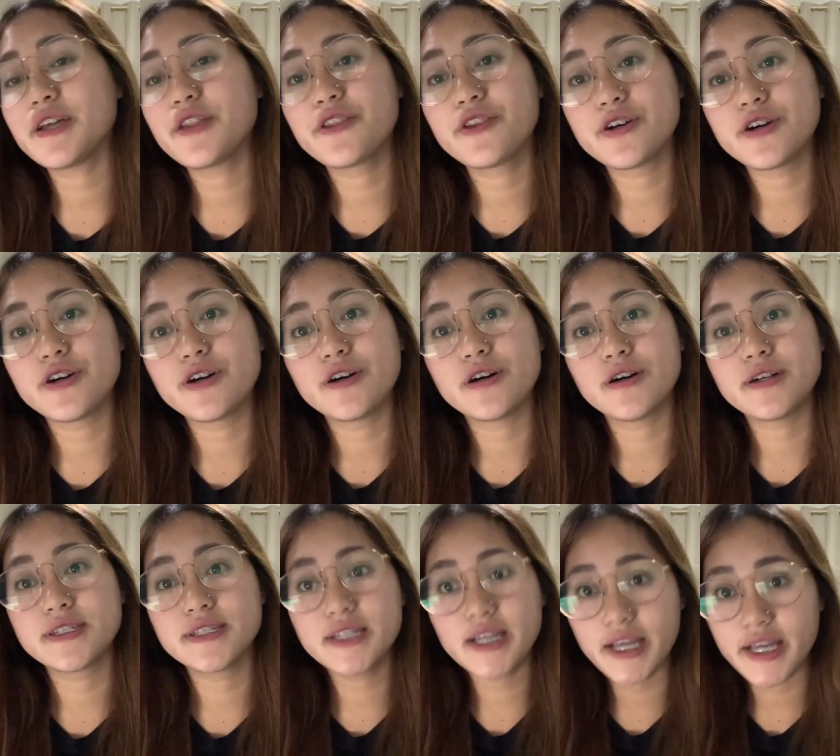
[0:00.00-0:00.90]

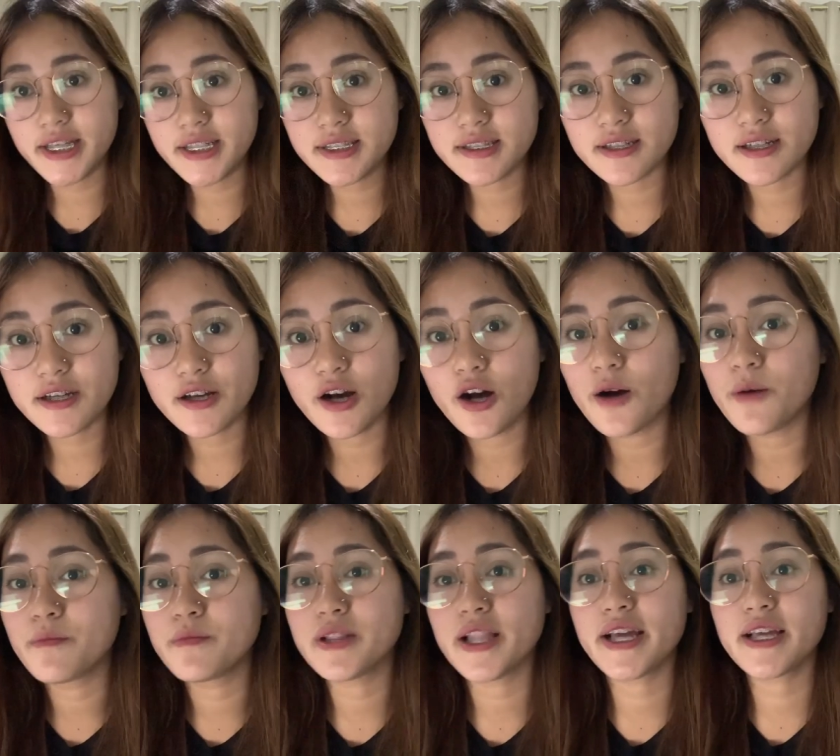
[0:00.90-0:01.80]
The date,
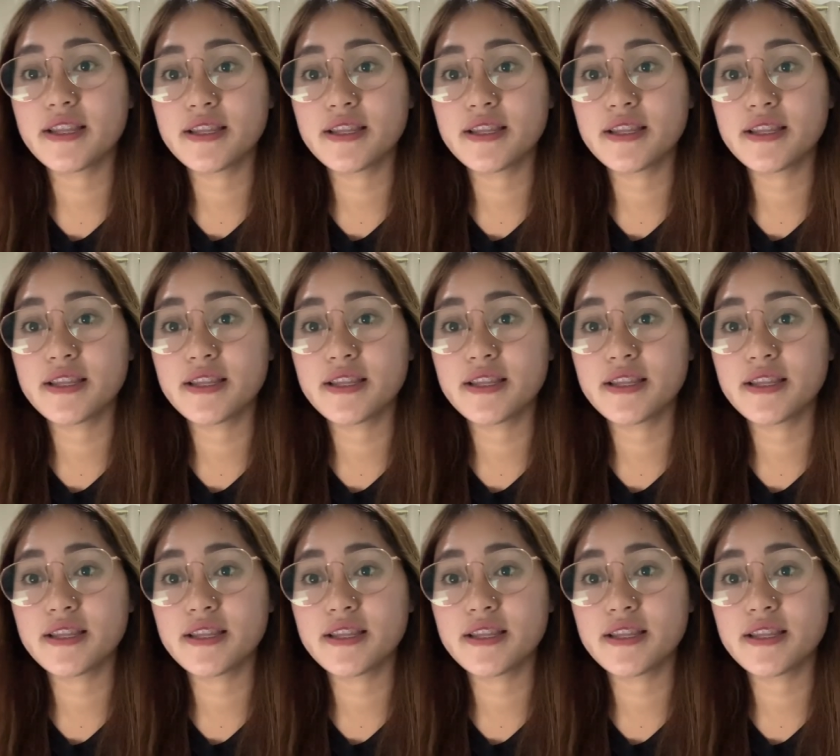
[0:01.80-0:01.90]
like